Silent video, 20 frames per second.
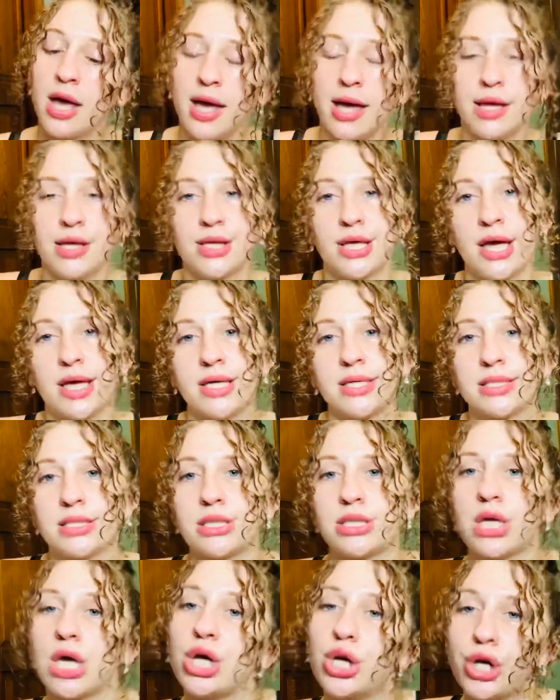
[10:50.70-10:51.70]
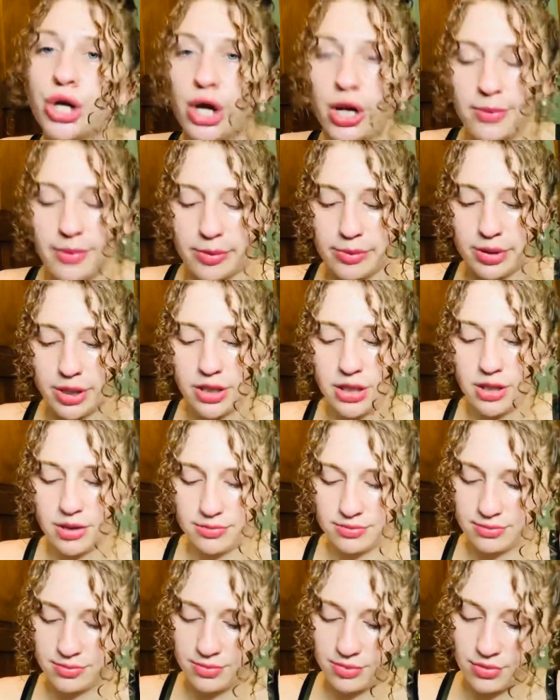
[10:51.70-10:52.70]
Yes, dermaplaning,
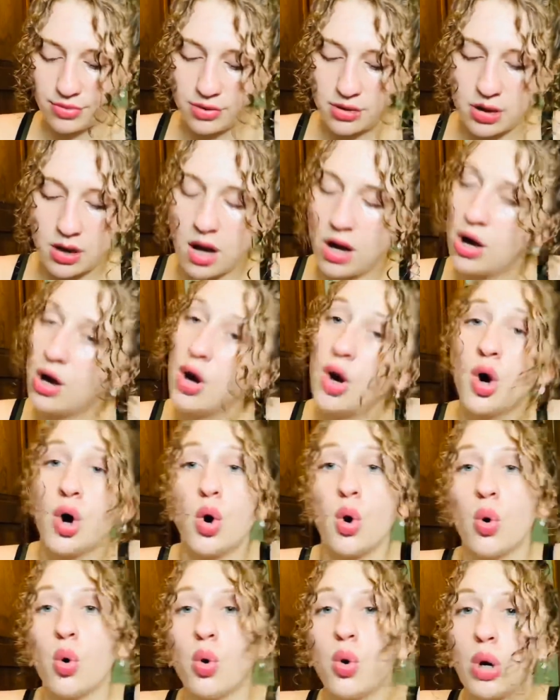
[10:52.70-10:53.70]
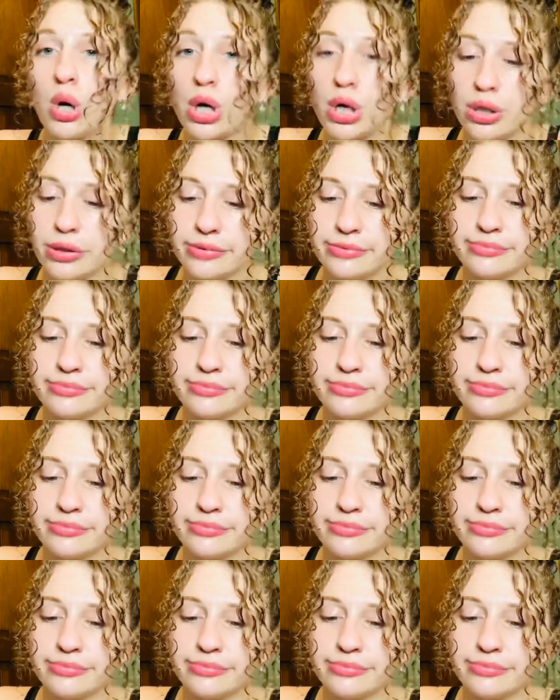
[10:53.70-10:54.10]
or